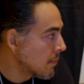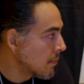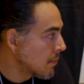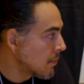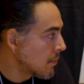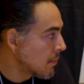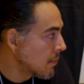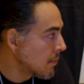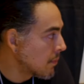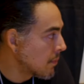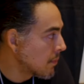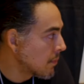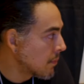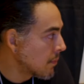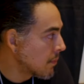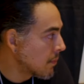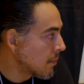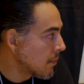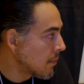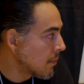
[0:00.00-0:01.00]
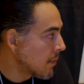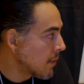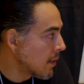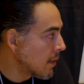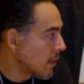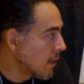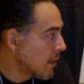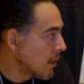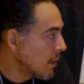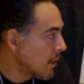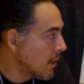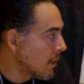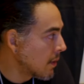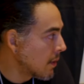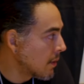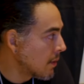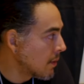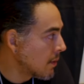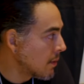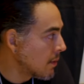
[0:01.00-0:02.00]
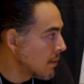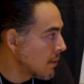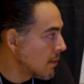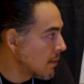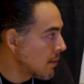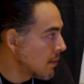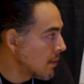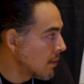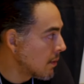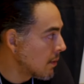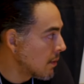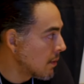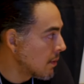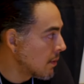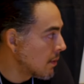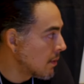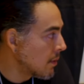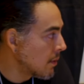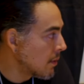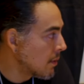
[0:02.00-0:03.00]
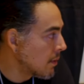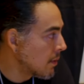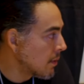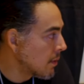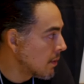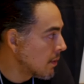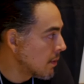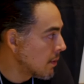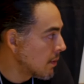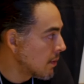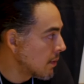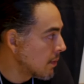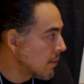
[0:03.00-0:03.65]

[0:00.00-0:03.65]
[no speech]